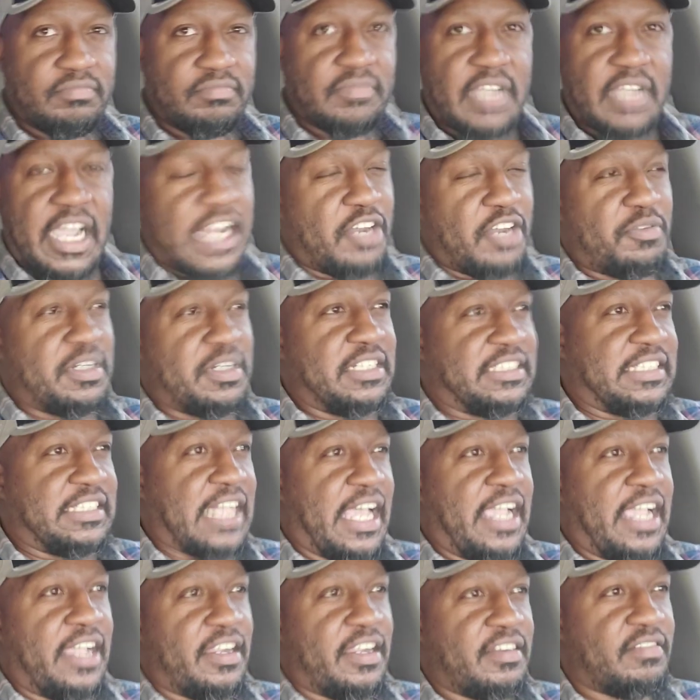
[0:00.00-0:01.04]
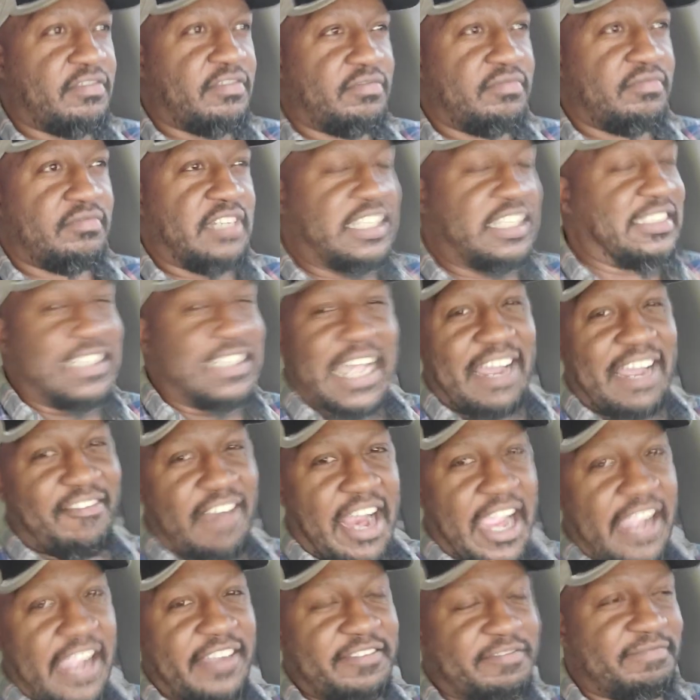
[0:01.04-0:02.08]
I don't understand. It's not
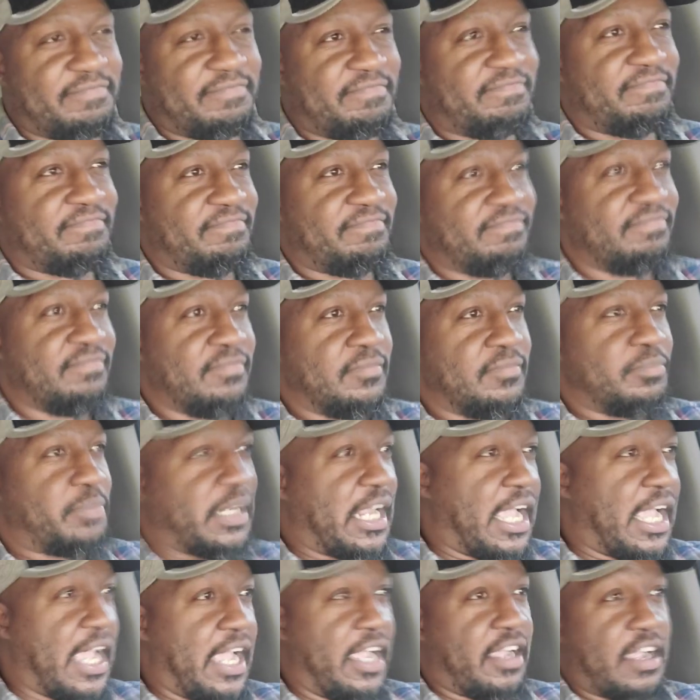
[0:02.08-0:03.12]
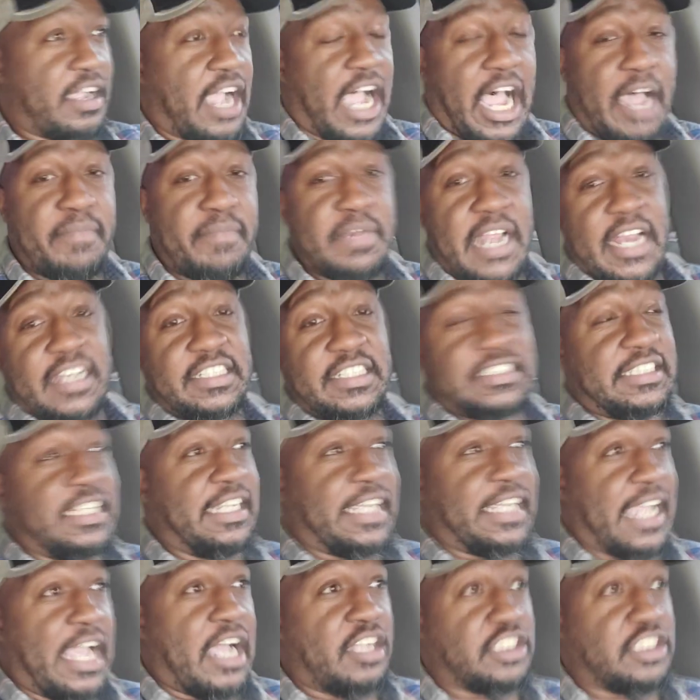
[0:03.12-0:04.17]
right. But hey, I'm not the city
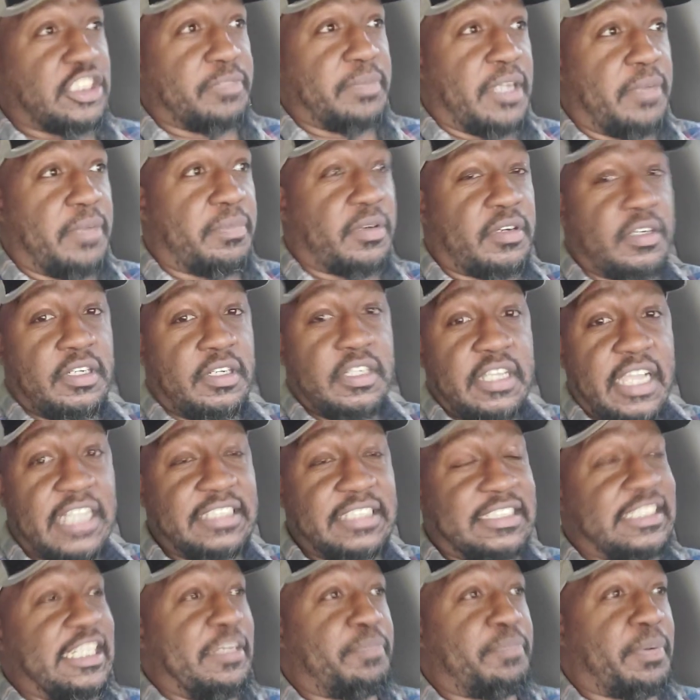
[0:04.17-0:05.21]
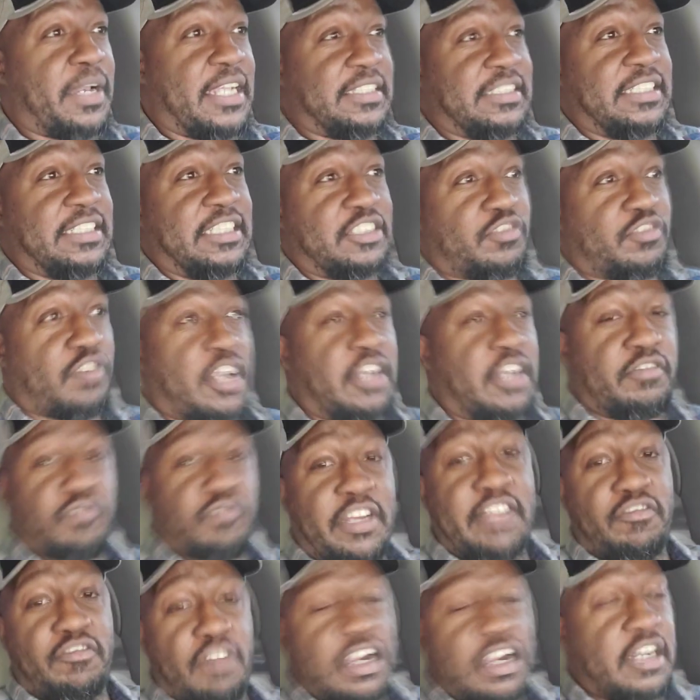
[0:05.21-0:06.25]
council member in C Pleasant that's
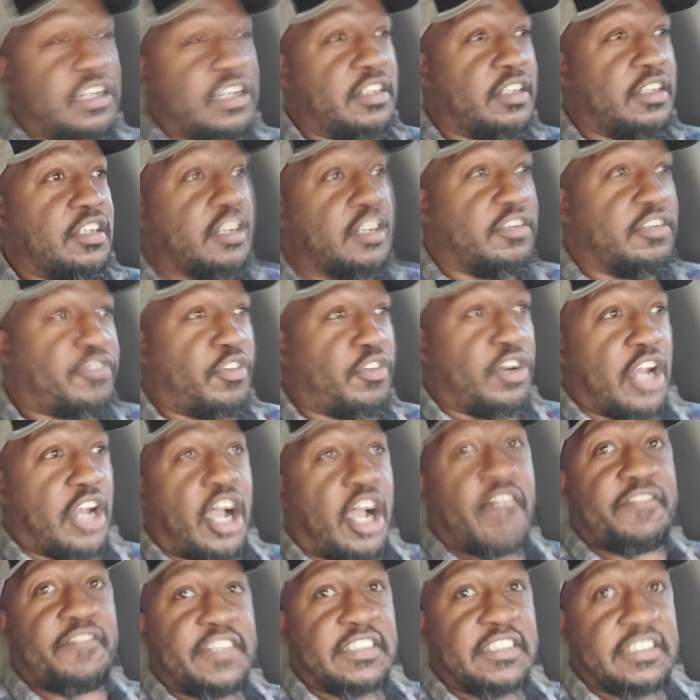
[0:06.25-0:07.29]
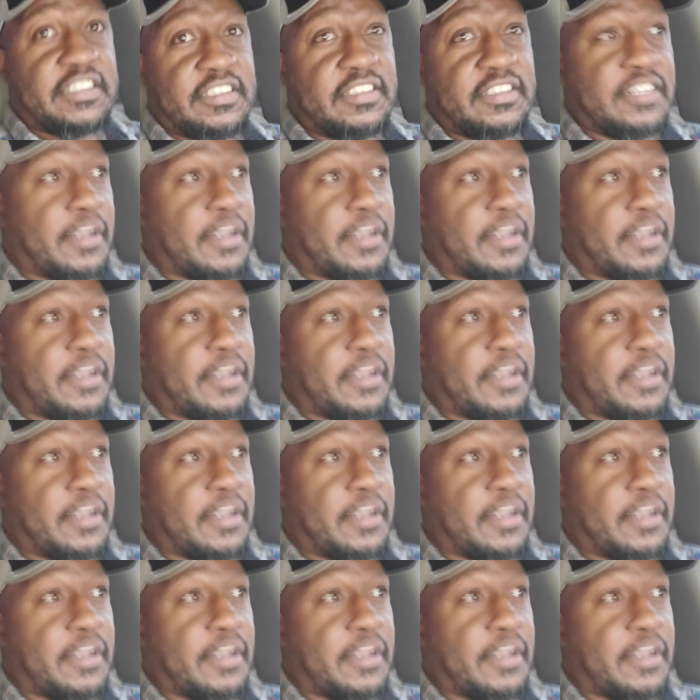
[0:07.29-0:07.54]
rerunning for an office.